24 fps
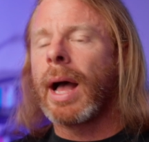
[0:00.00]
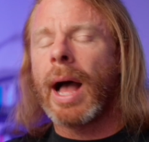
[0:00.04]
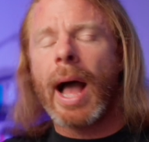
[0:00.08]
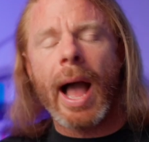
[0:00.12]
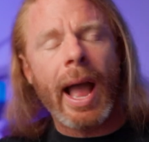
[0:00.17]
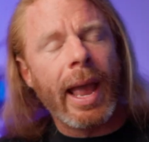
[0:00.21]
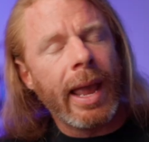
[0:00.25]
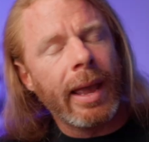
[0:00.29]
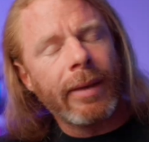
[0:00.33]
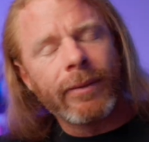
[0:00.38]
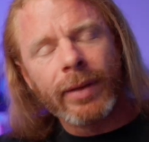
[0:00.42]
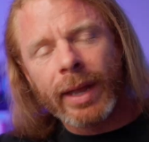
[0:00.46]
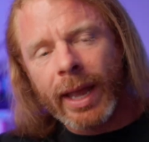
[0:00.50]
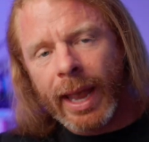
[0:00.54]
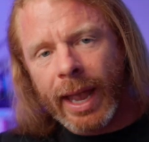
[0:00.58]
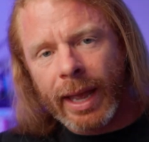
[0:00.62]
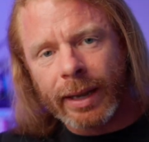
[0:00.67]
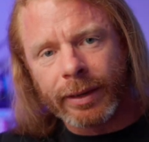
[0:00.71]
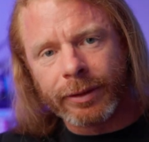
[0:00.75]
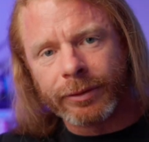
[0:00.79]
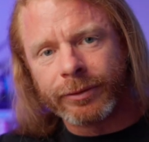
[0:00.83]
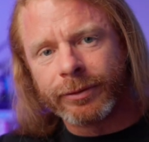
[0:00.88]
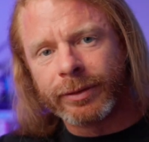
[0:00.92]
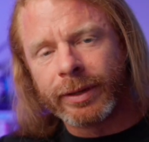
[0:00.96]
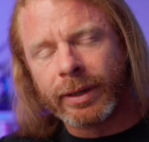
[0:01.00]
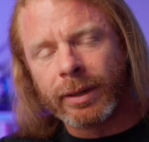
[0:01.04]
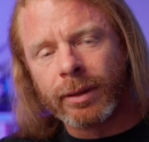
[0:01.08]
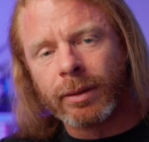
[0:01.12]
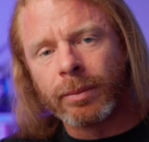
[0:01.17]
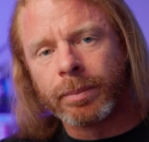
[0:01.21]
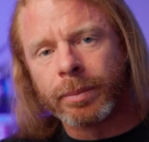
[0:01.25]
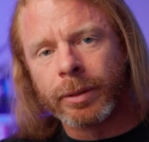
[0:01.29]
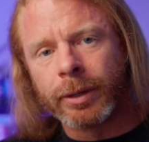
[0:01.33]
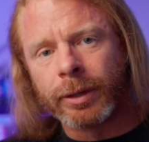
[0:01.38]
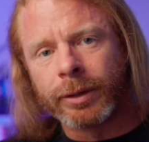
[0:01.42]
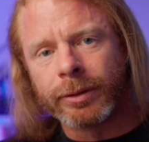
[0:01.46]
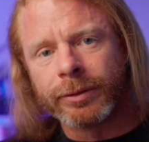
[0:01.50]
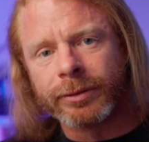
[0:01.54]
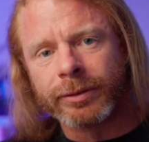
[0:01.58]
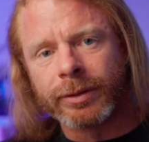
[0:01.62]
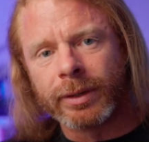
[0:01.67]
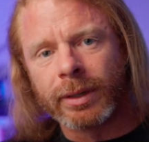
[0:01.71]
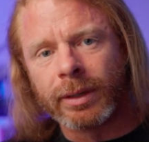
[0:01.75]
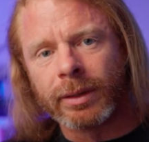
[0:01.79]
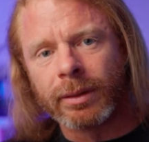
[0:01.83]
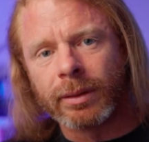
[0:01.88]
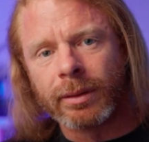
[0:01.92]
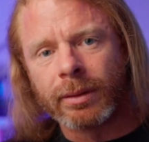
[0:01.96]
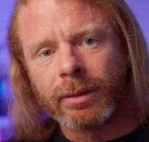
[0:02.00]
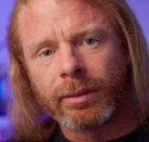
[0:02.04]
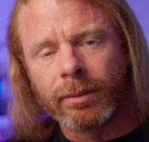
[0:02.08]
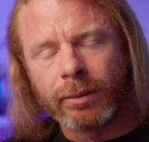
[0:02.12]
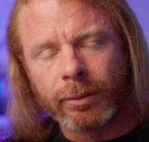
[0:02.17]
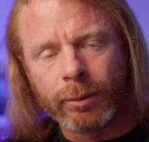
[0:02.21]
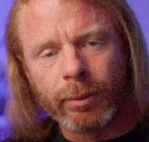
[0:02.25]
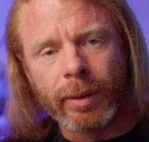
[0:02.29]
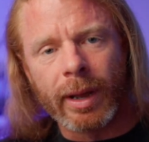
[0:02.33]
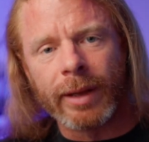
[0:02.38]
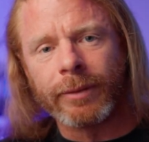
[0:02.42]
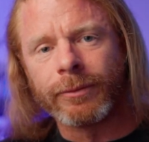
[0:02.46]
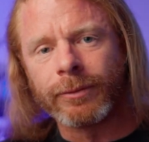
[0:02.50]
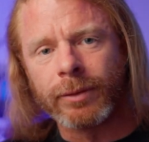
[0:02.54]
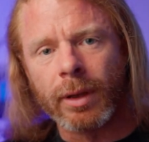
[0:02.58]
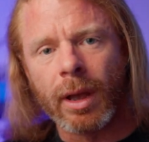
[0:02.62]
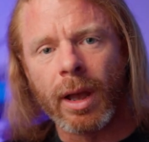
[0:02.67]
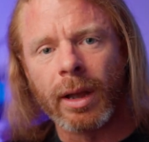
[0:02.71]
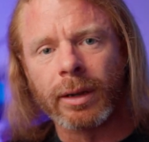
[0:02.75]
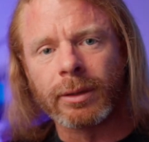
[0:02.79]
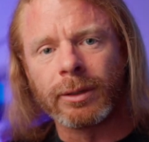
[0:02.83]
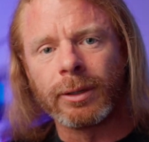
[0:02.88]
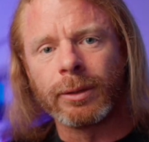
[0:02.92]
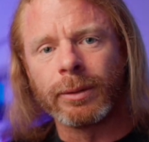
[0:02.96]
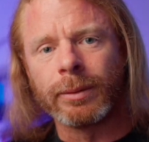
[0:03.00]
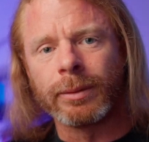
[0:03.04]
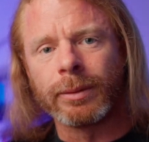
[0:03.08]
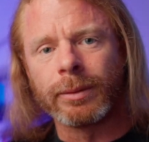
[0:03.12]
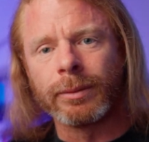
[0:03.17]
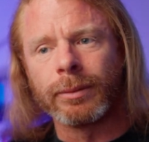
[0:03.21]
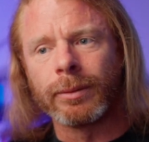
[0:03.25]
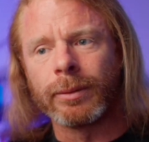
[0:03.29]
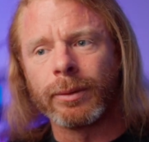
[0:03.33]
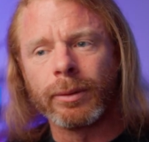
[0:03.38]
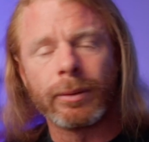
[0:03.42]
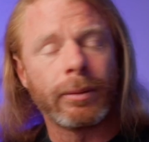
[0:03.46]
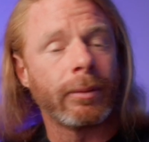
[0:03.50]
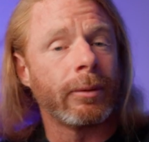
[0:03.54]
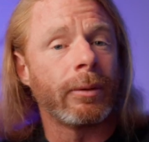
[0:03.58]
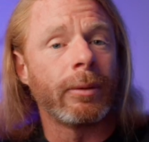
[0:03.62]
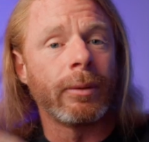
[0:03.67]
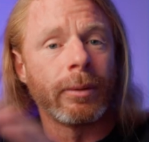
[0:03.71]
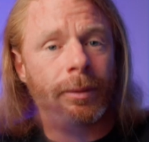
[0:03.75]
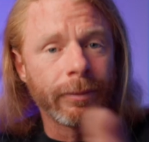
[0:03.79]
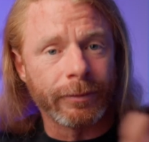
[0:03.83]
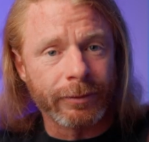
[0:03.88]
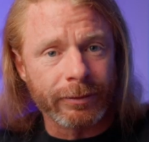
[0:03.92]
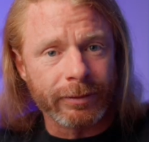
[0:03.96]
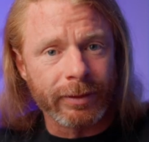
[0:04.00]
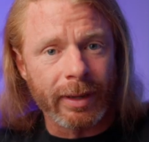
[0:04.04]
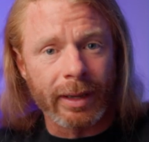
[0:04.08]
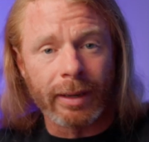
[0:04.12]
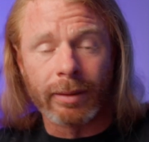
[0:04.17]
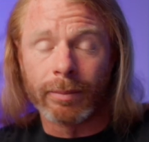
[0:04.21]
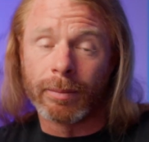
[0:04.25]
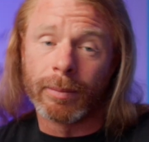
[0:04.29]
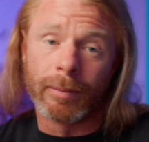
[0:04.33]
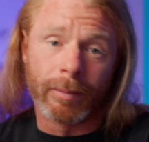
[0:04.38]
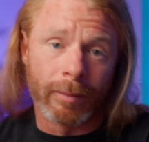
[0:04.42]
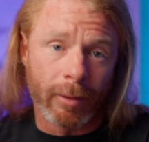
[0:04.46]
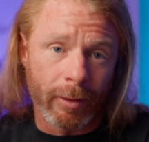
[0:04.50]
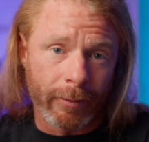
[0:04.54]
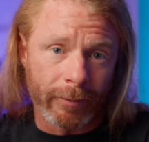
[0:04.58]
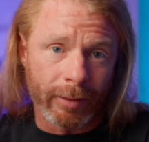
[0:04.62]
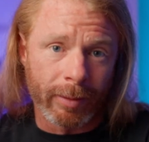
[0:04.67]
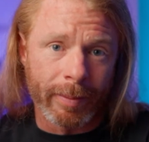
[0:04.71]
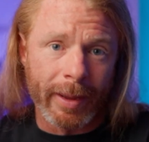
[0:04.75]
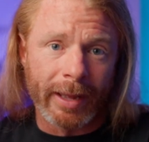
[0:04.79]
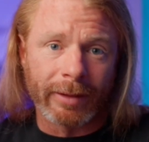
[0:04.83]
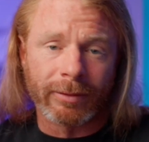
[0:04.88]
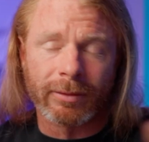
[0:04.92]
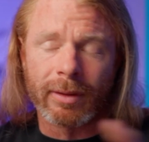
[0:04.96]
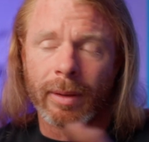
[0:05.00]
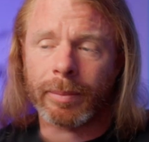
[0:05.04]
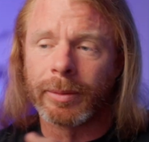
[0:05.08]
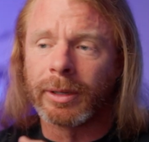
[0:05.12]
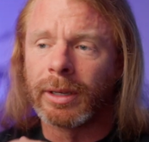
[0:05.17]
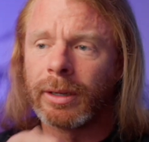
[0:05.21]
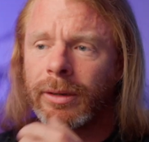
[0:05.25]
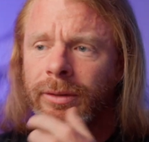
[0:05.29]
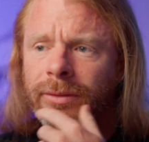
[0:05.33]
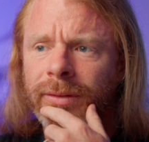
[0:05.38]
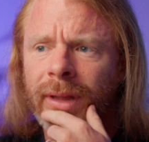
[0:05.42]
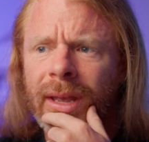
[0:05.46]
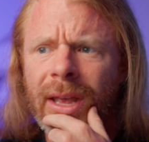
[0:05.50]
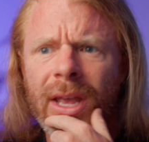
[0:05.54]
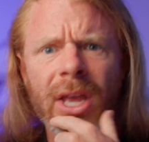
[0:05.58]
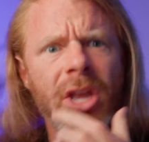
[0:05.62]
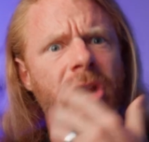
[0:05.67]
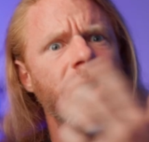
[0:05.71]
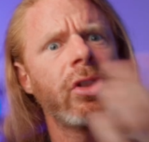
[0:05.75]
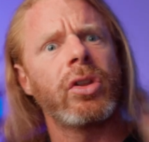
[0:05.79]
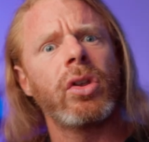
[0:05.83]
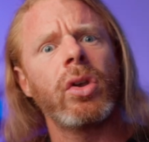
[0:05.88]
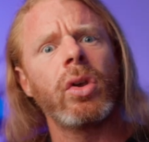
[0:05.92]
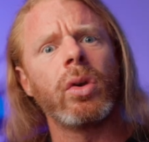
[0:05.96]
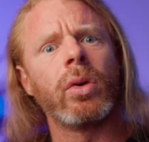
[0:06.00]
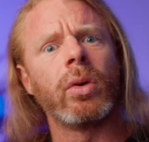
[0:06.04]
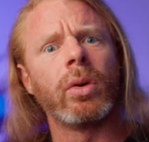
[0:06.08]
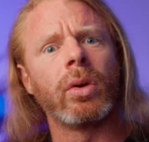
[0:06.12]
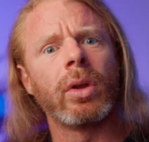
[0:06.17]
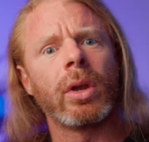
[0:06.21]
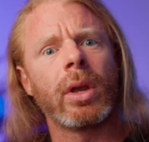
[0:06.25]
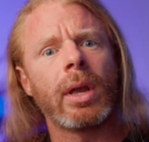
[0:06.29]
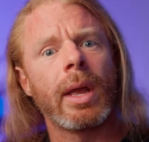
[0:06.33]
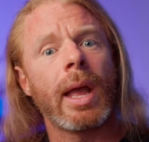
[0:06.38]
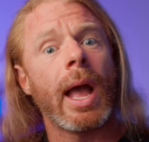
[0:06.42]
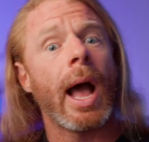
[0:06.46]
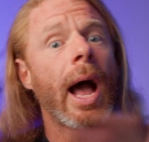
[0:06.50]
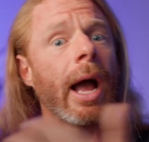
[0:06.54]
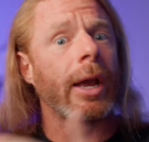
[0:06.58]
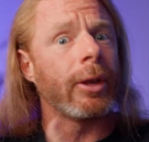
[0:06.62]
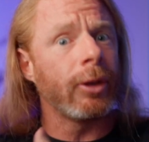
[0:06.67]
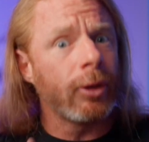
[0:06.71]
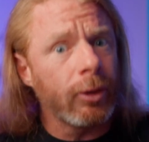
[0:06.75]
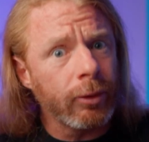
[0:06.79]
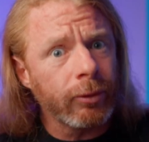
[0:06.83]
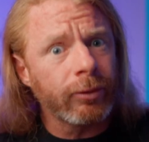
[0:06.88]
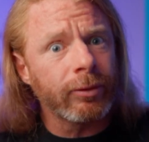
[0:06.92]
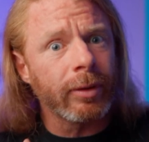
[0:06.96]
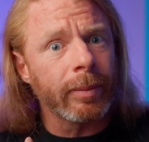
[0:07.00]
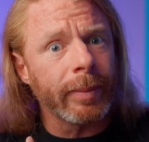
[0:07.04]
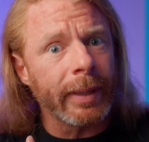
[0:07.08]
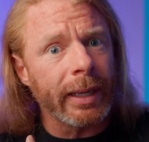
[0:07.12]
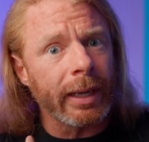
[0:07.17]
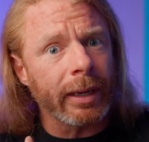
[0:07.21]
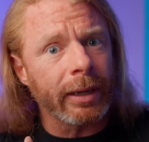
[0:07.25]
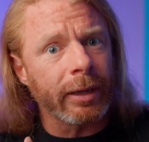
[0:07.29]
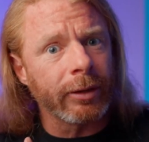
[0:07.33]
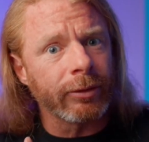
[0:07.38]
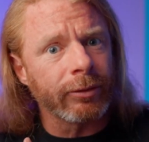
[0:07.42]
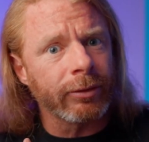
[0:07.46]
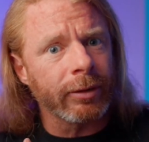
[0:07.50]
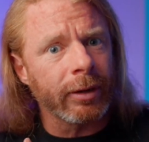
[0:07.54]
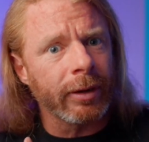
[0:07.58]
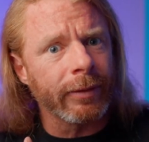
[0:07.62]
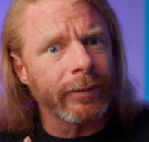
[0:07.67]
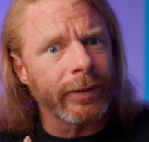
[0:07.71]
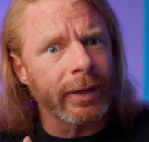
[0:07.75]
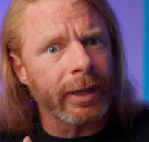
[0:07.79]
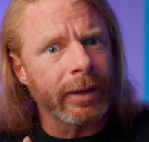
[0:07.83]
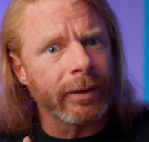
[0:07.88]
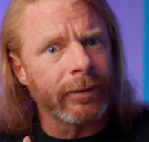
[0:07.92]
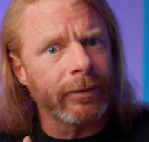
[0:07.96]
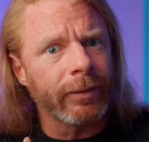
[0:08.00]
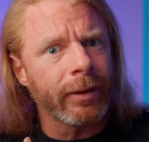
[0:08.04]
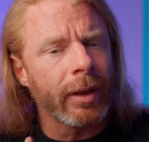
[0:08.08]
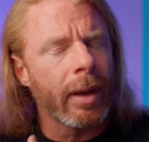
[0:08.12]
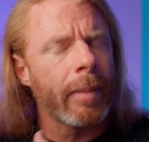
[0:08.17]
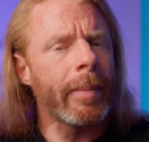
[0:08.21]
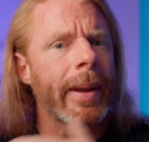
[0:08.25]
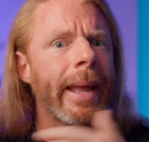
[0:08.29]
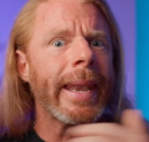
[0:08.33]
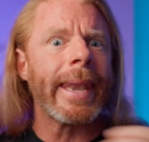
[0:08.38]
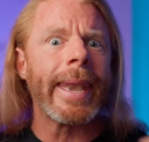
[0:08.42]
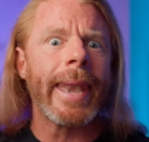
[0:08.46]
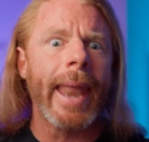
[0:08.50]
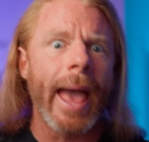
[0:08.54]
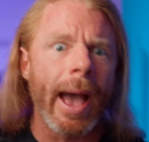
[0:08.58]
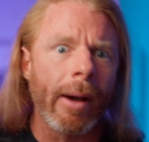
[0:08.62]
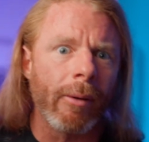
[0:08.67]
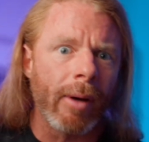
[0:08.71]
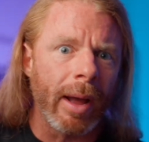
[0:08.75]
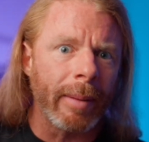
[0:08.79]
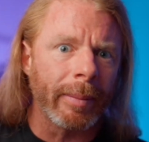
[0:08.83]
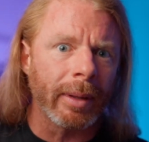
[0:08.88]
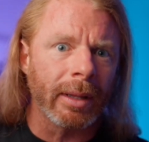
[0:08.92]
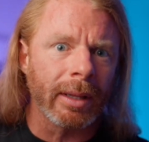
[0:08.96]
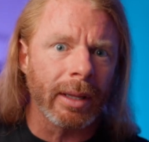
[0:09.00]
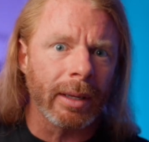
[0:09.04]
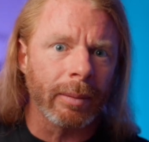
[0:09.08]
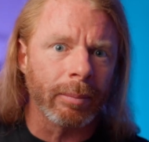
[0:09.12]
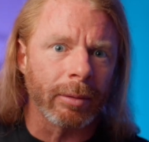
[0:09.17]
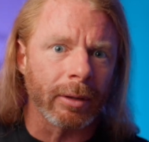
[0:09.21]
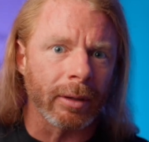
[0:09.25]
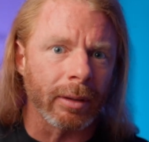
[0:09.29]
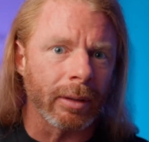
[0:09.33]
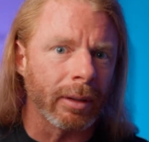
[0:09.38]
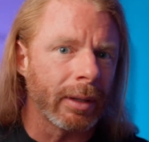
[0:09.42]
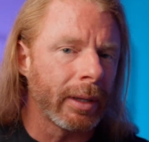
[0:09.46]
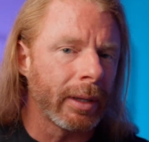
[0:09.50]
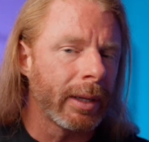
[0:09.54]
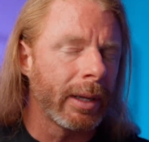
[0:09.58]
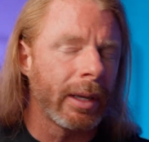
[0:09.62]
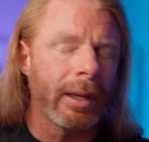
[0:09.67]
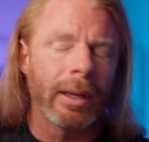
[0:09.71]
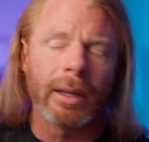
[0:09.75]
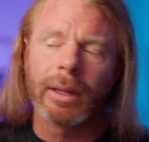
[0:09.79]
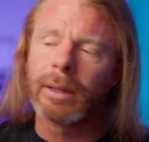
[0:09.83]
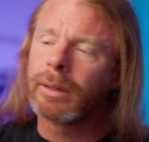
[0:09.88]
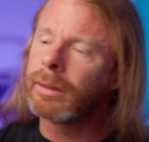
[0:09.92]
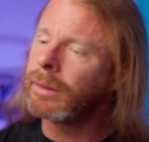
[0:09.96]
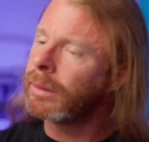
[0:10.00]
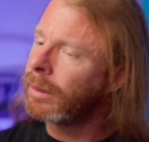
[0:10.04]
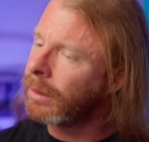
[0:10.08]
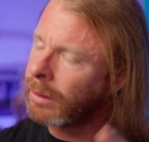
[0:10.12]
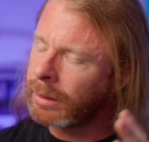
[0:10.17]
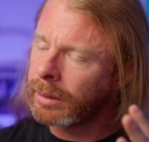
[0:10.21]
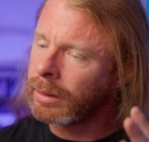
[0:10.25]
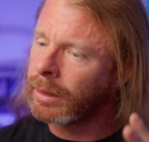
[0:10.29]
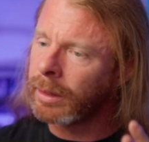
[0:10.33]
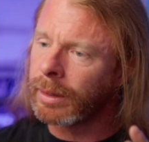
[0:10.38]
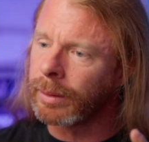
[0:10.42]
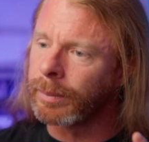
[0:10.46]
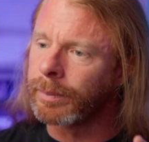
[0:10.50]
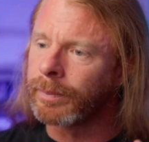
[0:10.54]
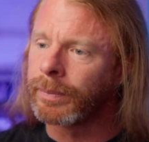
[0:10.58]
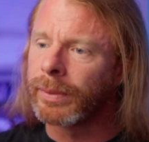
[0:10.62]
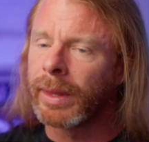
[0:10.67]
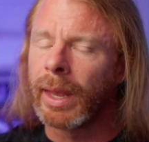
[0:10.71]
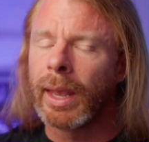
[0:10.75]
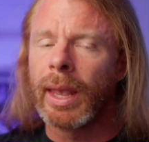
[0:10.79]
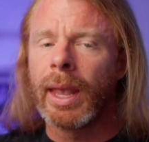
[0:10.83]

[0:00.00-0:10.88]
I haven't had a single person who I've talked to who have said over the past couple of years, dude, I used to be a conservative, but now I'm a liberal. No.